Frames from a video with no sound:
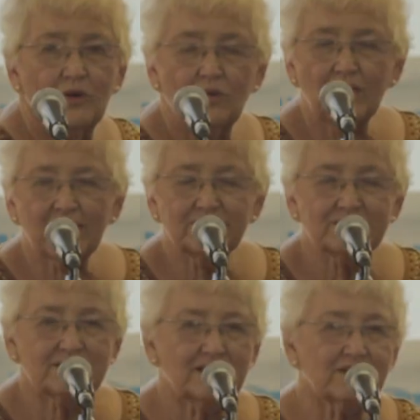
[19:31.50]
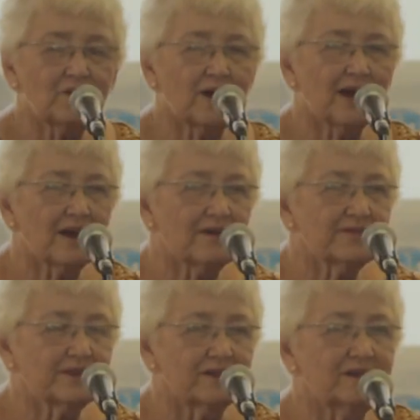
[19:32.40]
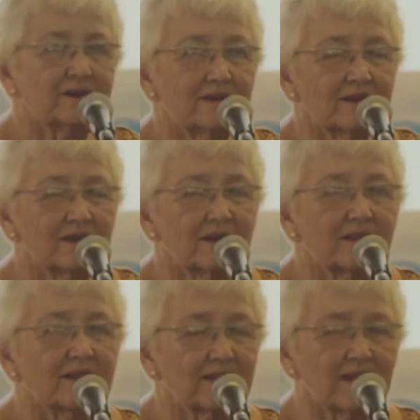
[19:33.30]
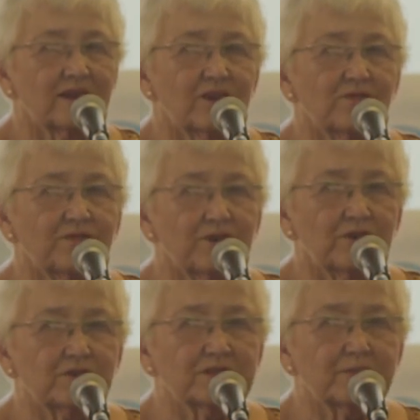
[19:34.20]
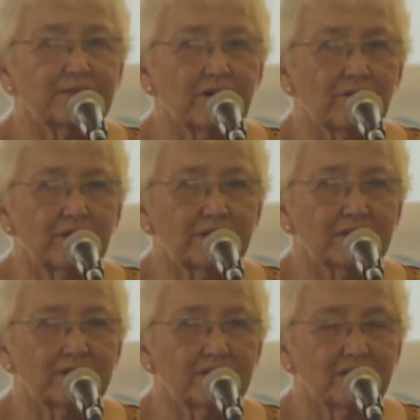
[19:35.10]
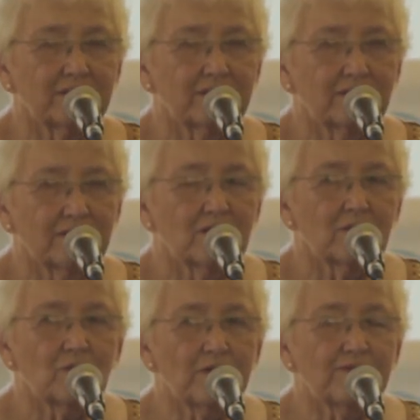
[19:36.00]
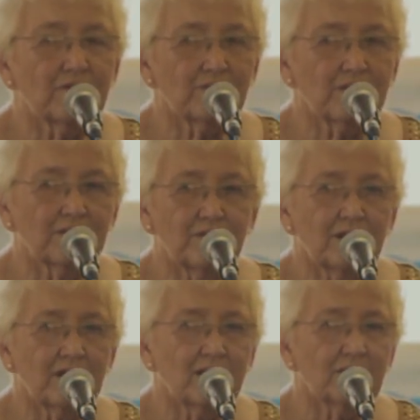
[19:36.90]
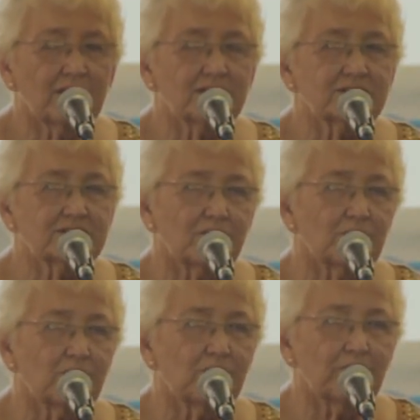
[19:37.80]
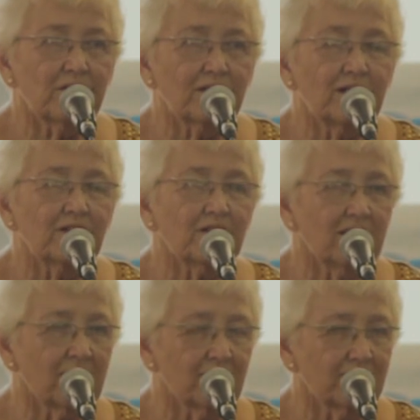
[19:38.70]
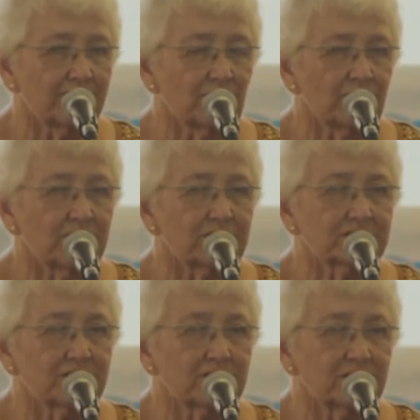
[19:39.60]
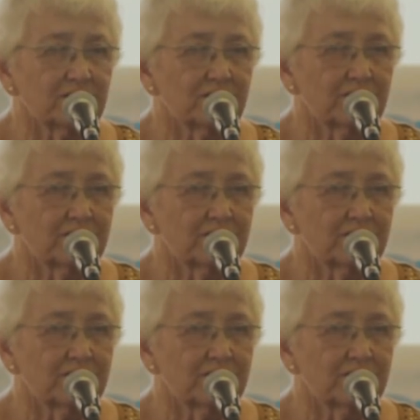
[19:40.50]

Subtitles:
What I've said quite often, thank you for your support. We've grown in areas that we were merely looking at 4 years ago.